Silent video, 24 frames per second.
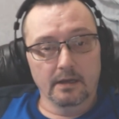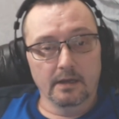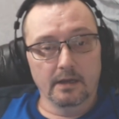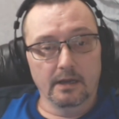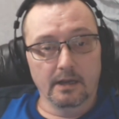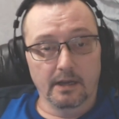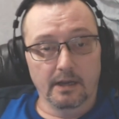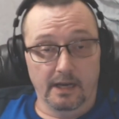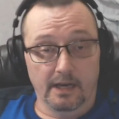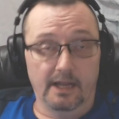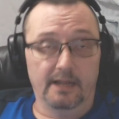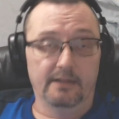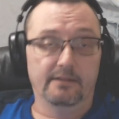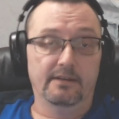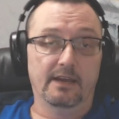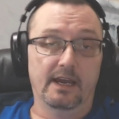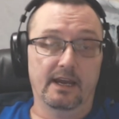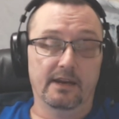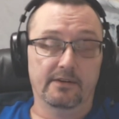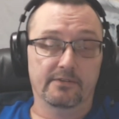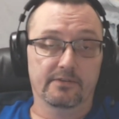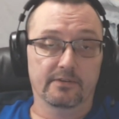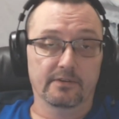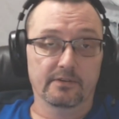and that's
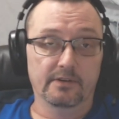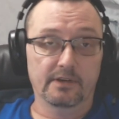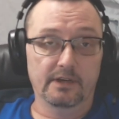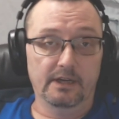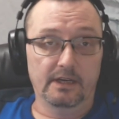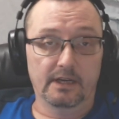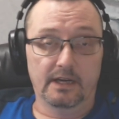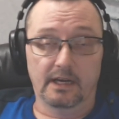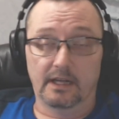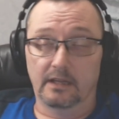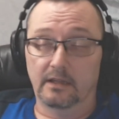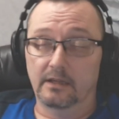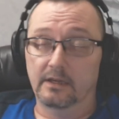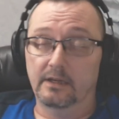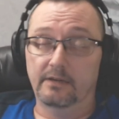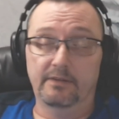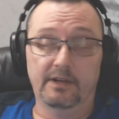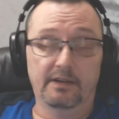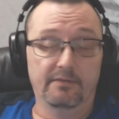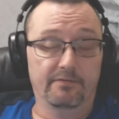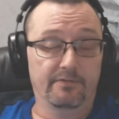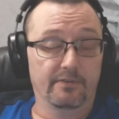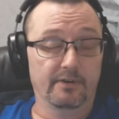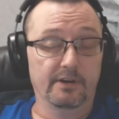actually, I love
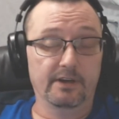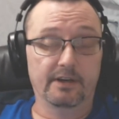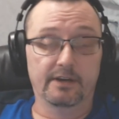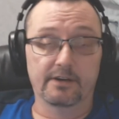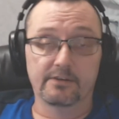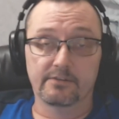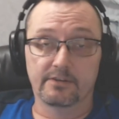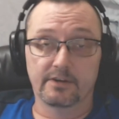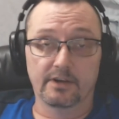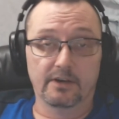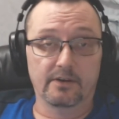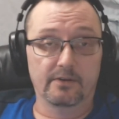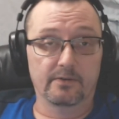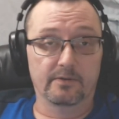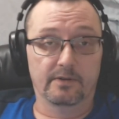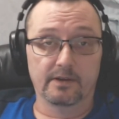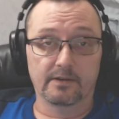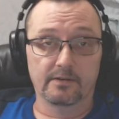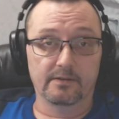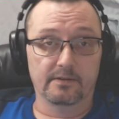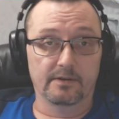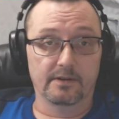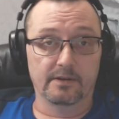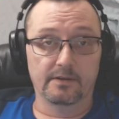that freaking show
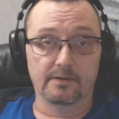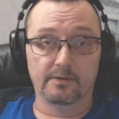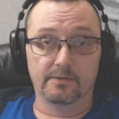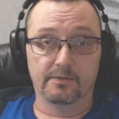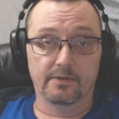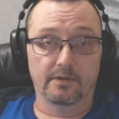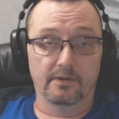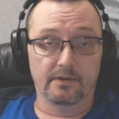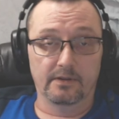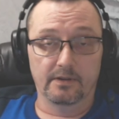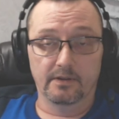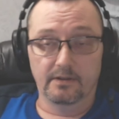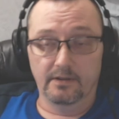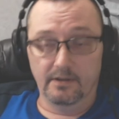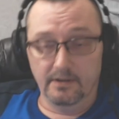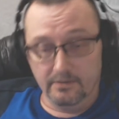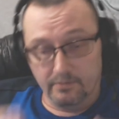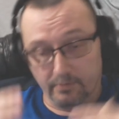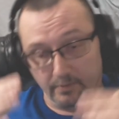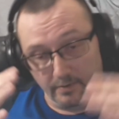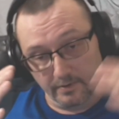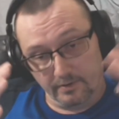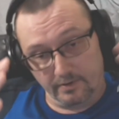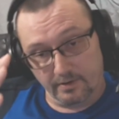too, dude. So th-
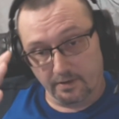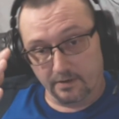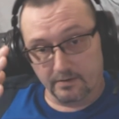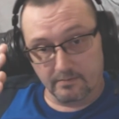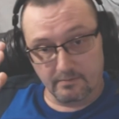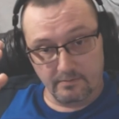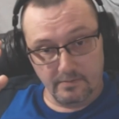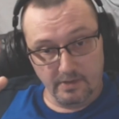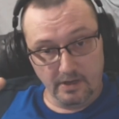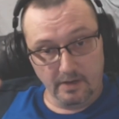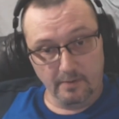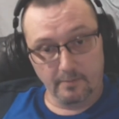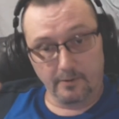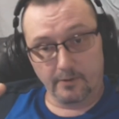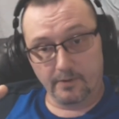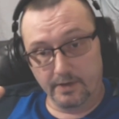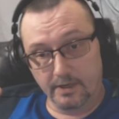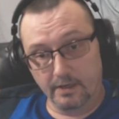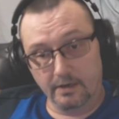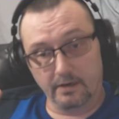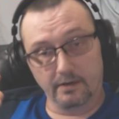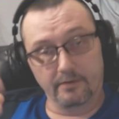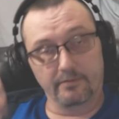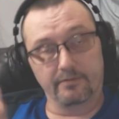this was a double
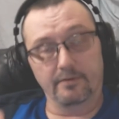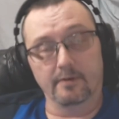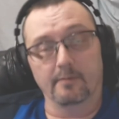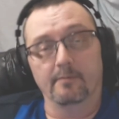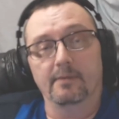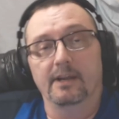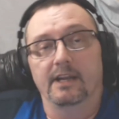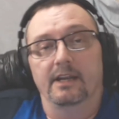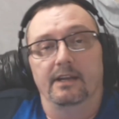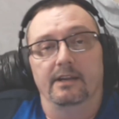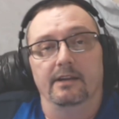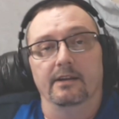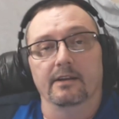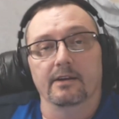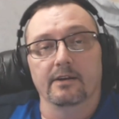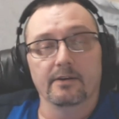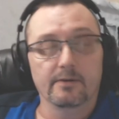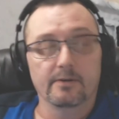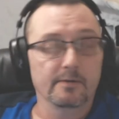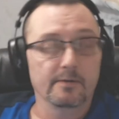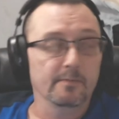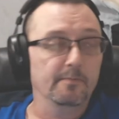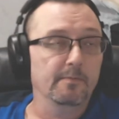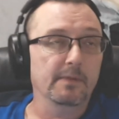hitter for me, you
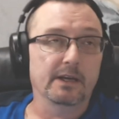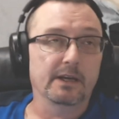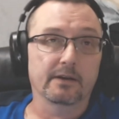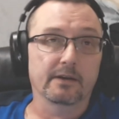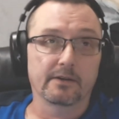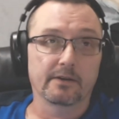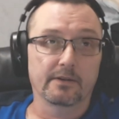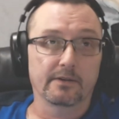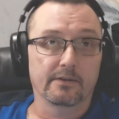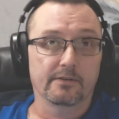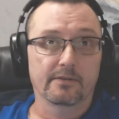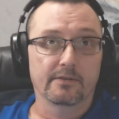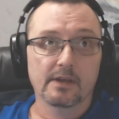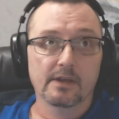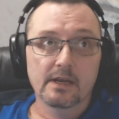know, because